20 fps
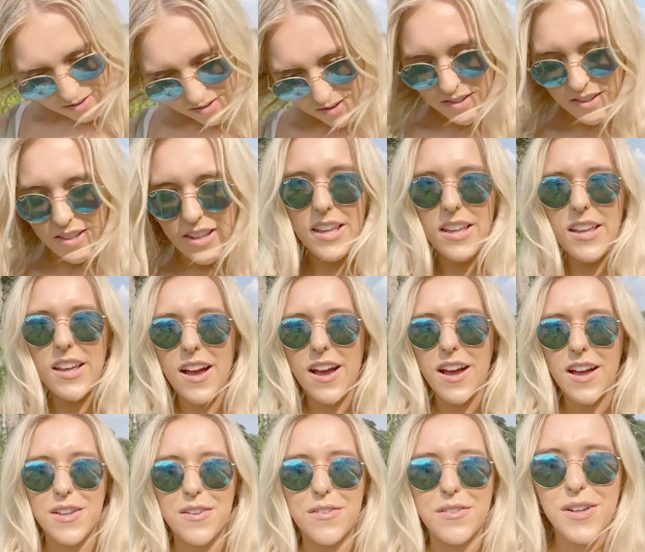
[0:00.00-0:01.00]
On the
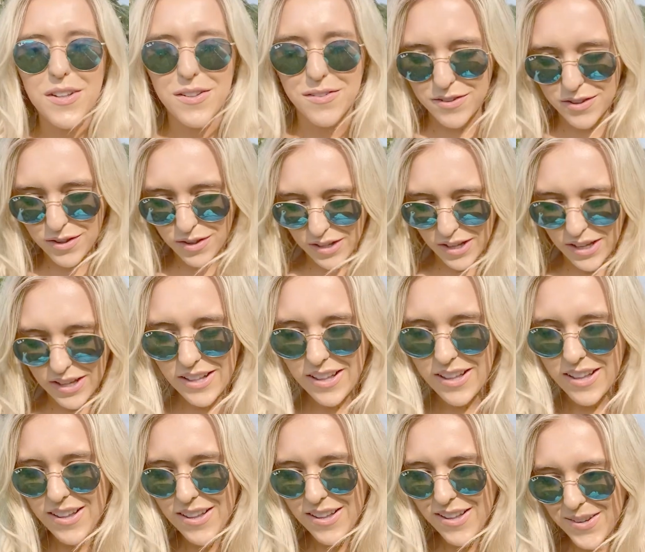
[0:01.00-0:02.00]
iPhone vlogging,
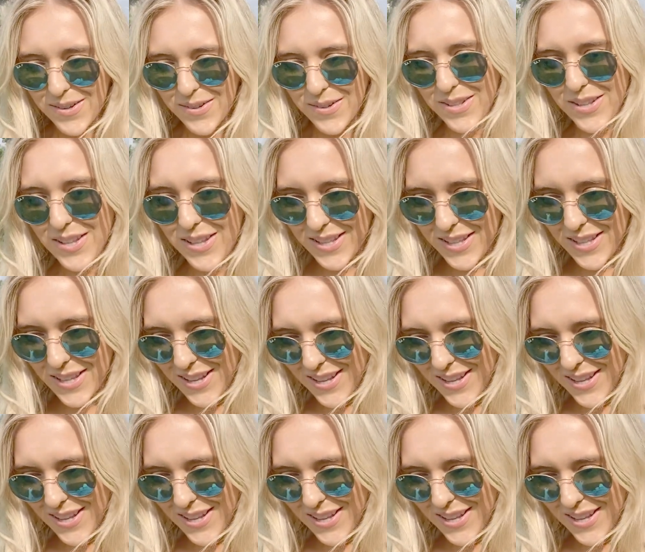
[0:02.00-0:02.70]
just